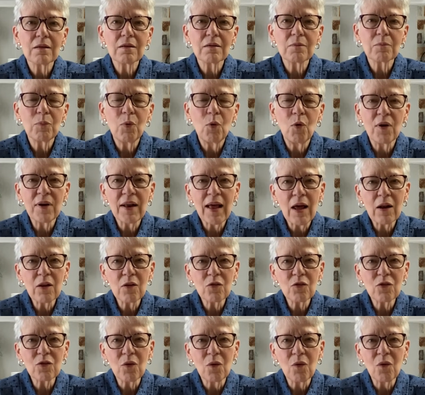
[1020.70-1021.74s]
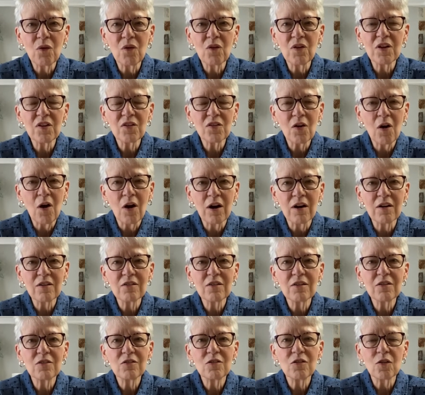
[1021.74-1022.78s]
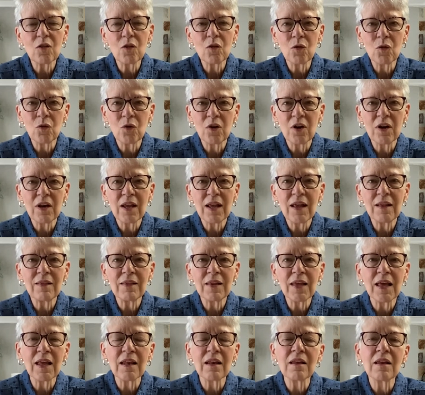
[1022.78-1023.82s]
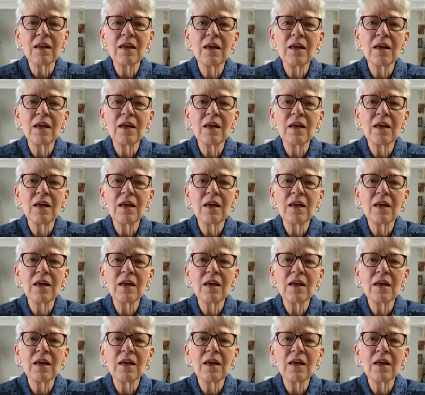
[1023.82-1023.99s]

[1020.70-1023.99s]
poured out his soul, his heart to the Lord, and then